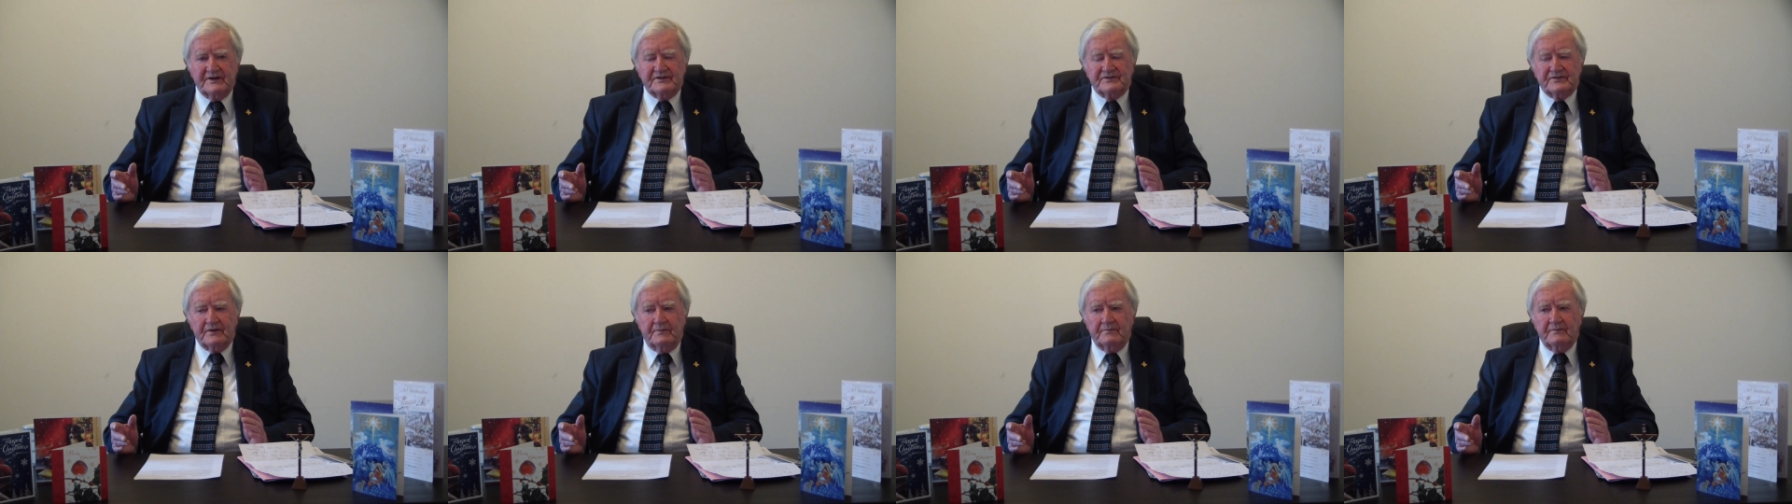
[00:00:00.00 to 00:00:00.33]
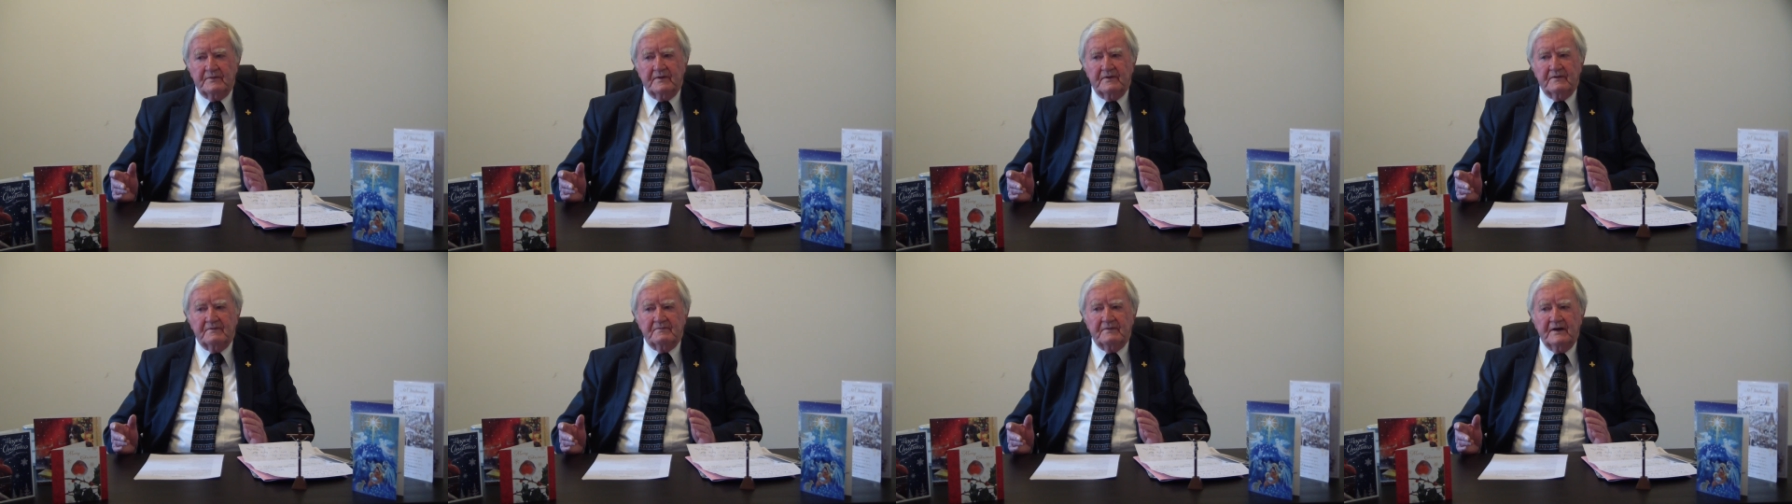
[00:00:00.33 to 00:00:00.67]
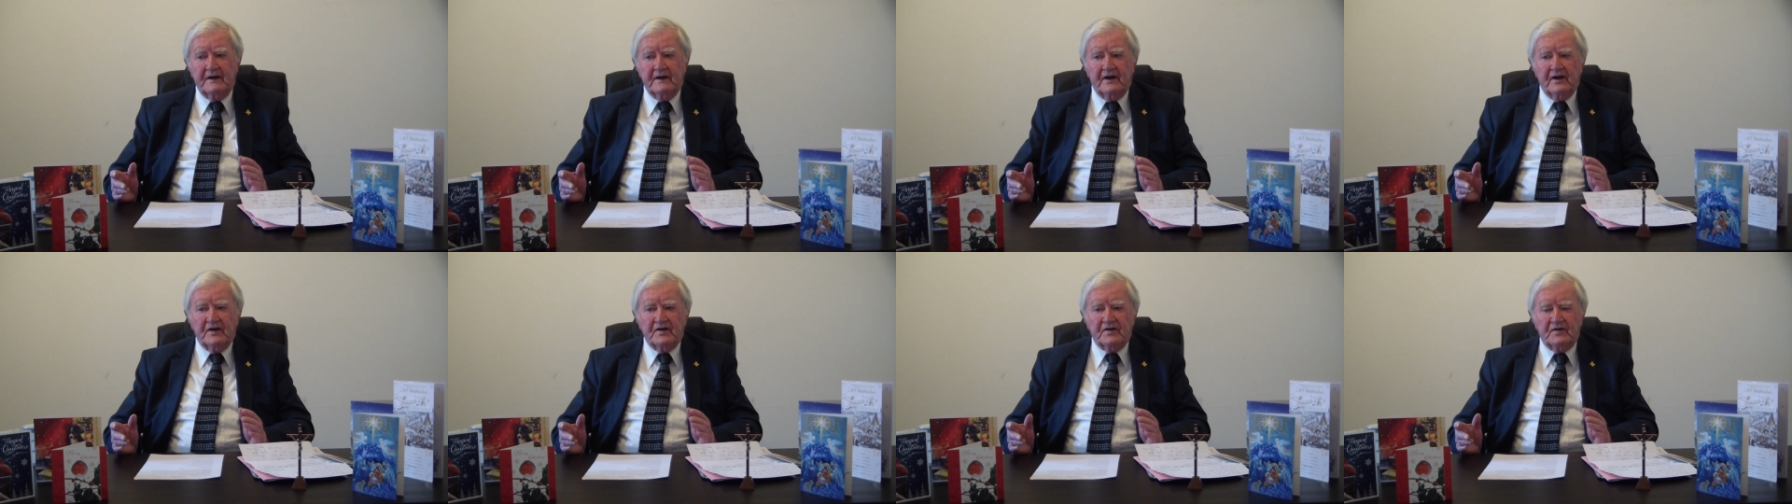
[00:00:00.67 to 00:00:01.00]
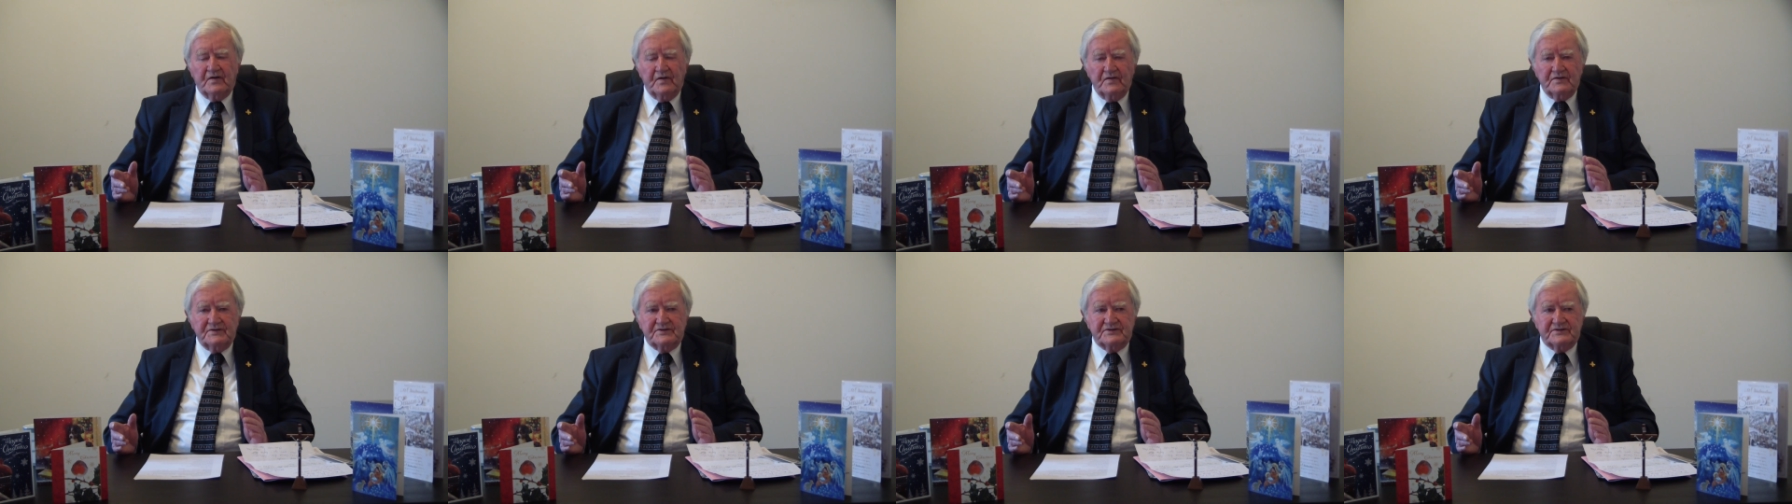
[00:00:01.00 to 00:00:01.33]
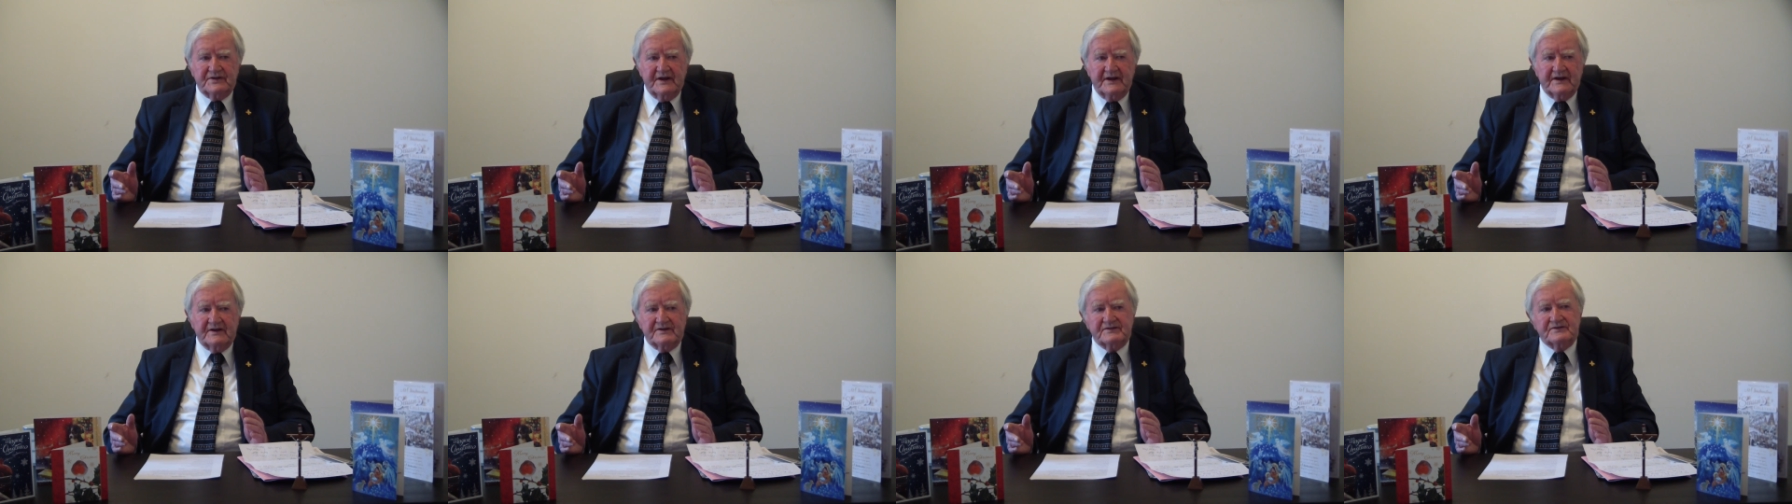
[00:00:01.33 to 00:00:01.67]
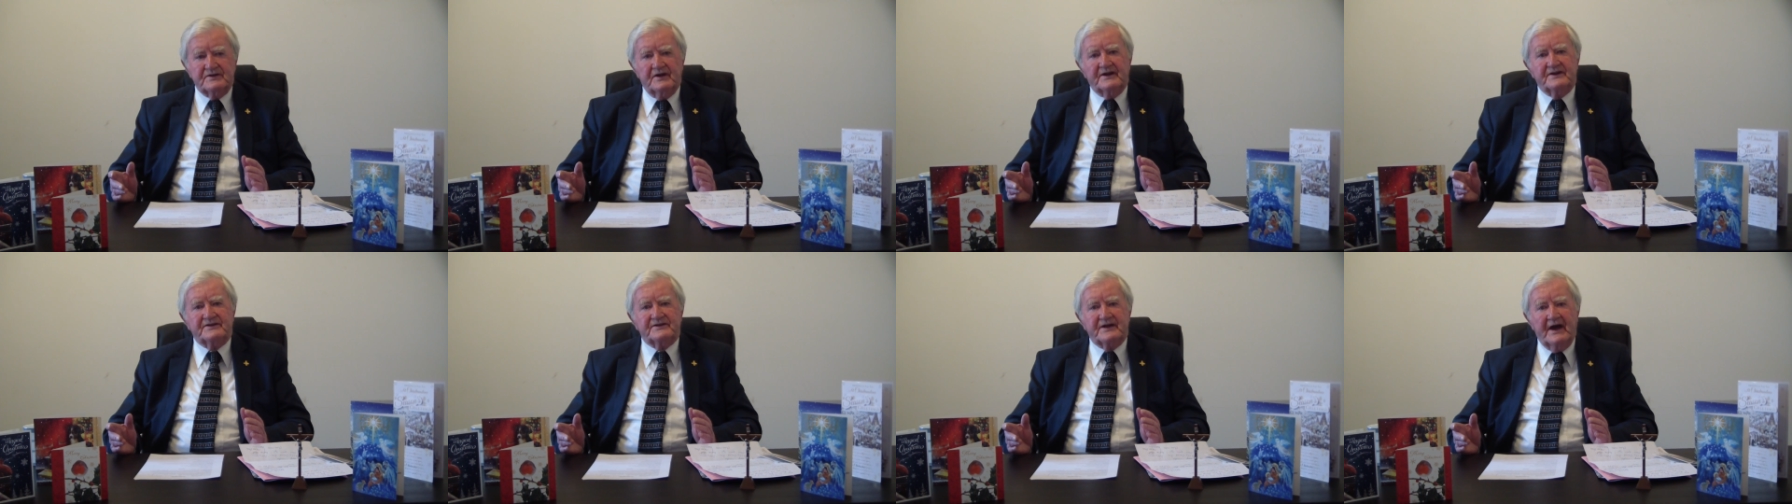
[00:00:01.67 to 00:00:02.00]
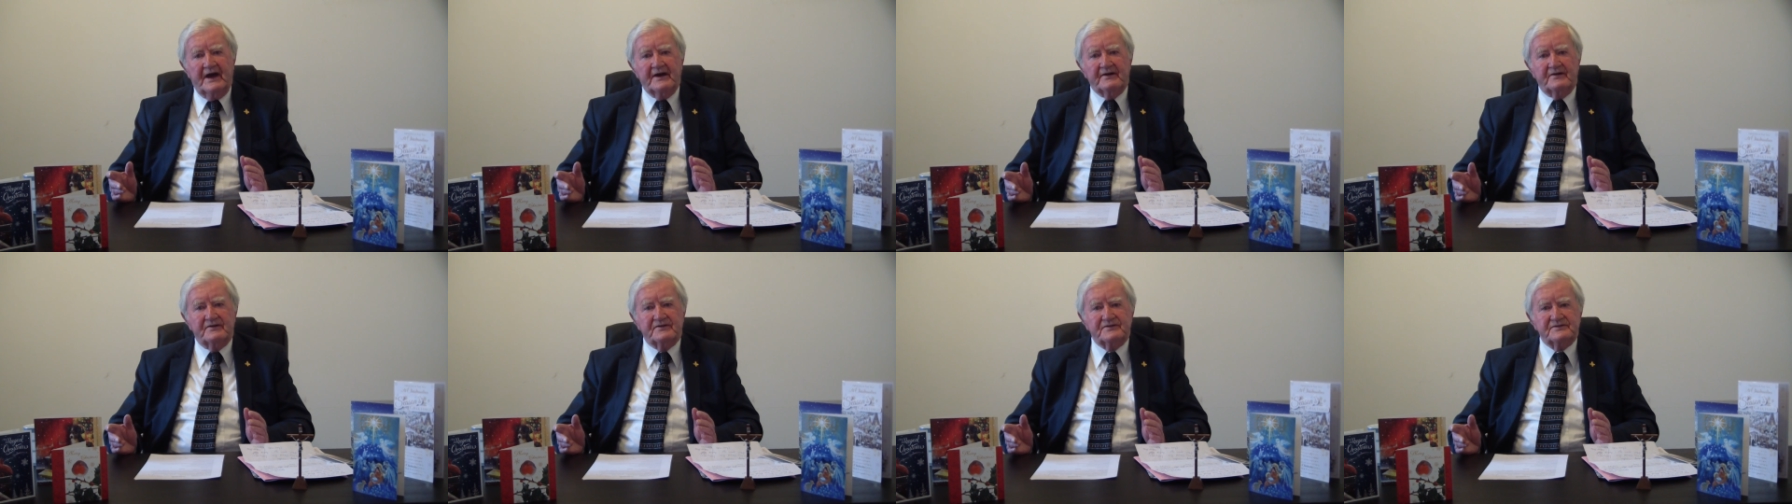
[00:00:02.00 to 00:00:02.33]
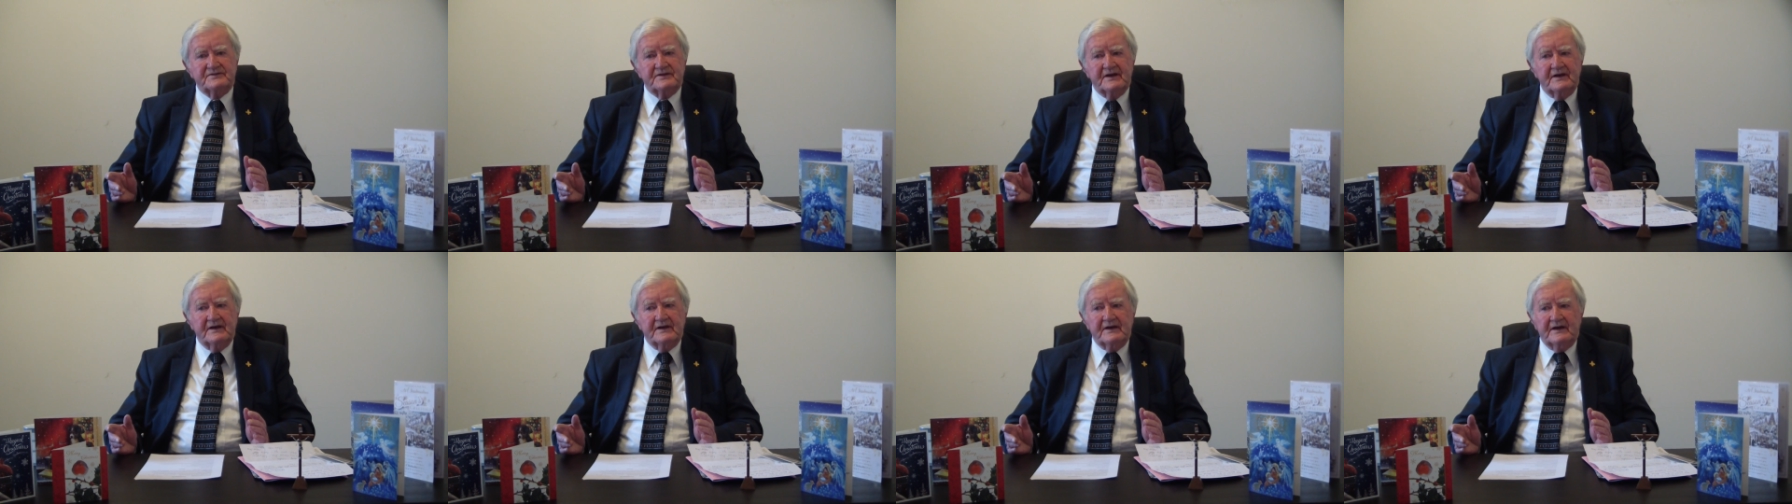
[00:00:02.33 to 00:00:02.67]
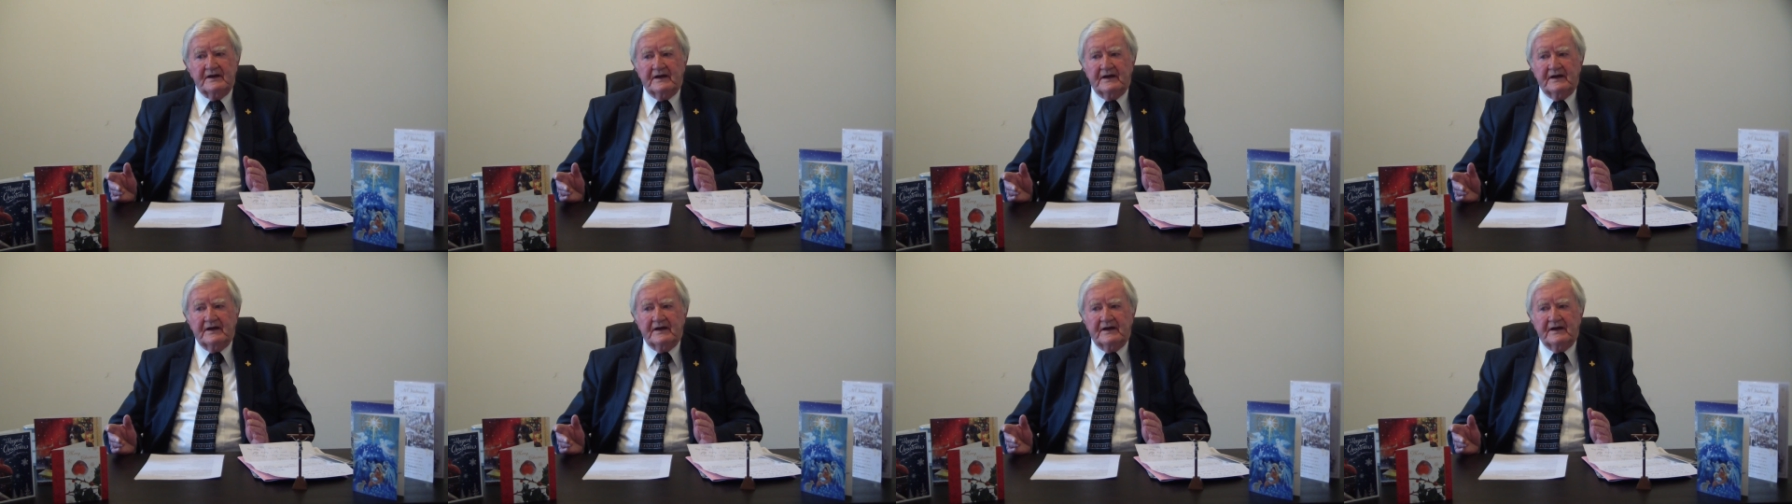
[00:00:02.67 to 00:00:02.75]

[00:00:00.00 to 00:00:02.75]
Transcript: some good singers like tenors.